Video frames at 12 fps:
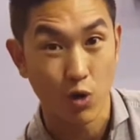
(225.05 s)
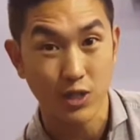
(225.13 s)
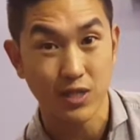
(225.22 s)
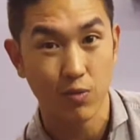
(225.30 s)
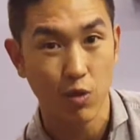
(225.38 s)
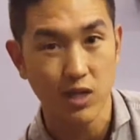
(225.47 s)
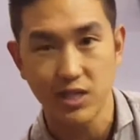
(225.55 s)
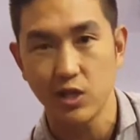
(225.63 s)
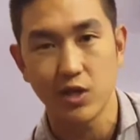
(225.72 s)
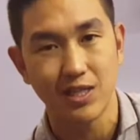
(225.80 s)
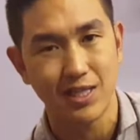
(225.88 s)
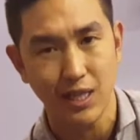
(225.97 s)
worse, and worse,
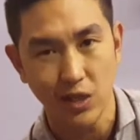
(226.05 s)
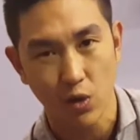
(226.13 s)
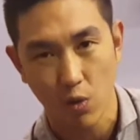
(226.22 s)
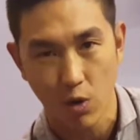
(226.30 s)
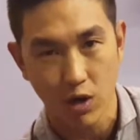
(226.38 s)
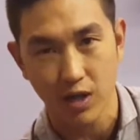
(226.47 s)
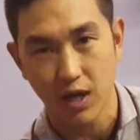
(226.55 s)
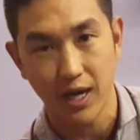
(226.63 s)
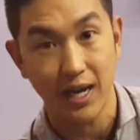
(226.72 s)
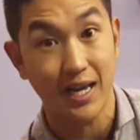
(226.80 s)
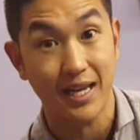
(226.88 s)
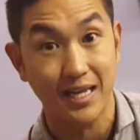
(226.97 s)
and you continue to work
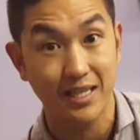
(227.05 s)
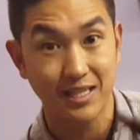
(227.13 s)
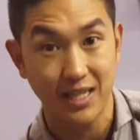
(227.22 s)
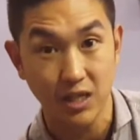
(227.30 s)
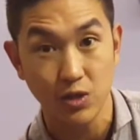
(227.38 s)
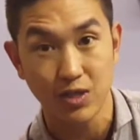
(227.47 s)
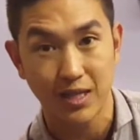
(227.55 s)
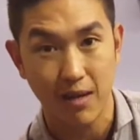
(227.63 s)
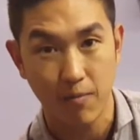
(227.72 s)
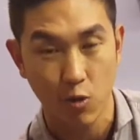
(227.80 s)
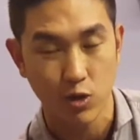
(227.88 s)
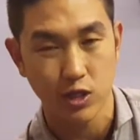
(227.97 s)
on it, and it continues to
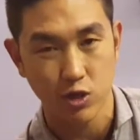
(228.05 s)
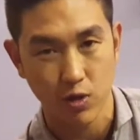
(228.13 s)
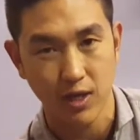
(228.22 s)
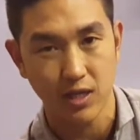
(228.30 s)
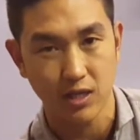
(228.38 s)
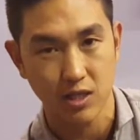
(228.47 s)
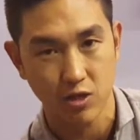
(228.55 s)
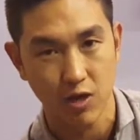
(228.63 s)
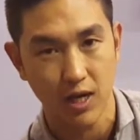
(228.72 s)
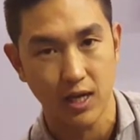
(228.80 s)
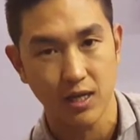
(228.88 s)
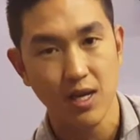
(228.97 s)
get more strained and
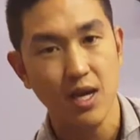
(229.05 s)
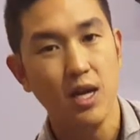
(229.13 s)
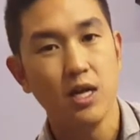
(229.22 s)
strained.